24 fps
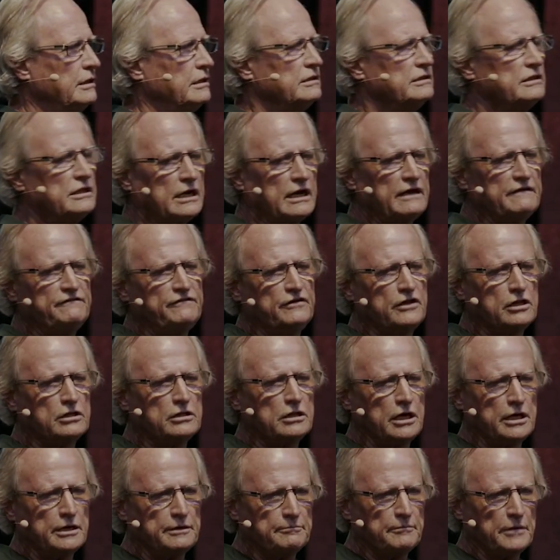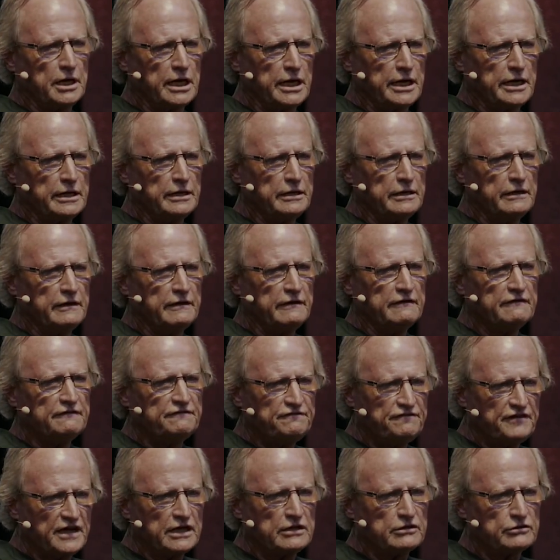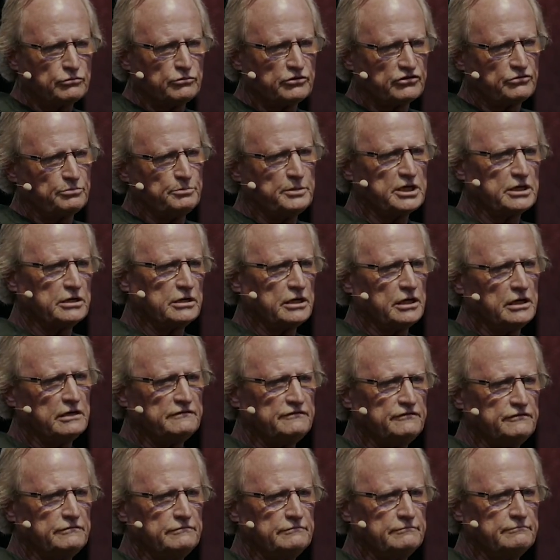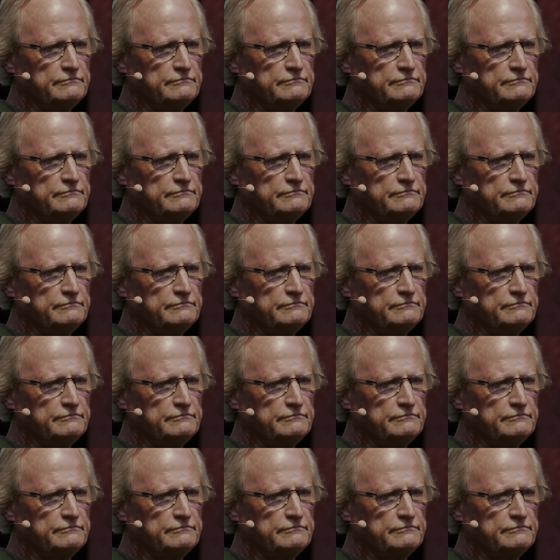that I felt like my faith was big enough.